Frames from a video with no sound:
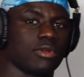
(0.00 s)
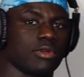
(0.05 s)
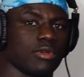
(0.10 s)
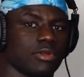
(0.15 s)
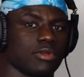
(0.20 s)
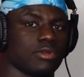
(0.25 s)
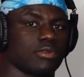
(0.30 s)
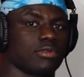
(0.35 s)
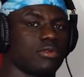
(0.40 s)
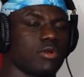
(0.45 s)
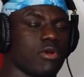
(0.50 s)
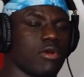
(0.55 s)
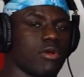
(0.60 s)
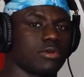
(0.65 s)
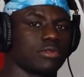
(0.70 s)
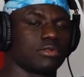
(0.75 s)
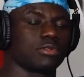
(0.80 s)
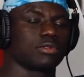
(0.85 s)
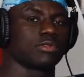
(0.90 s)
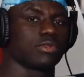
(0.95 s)
quarantine
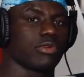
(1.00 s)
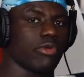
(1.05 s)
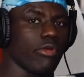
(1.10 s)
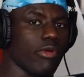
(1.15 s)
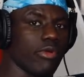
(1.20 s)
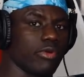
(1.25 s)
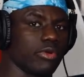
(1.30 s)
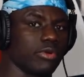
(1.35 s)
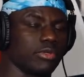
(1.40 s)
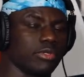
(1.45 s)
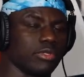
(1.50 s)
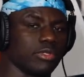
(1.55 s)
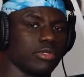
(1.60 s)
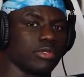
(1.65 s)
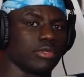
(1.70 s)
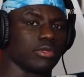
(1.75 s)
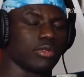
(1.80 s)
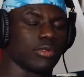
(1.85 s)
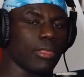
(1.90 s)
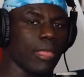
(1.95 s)
and, and COVID. It
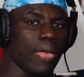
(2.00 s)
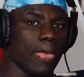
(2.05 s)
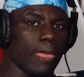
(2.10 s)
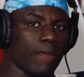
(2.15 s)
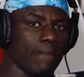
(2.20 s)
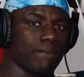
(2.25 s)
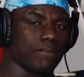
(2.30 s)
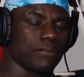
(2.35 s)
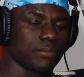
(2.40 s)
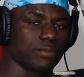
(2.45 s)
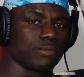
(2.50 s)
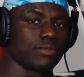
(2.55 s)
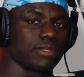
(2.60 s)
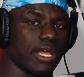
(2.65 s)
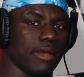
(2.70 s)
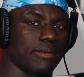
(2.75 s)
was like, oh, what is this?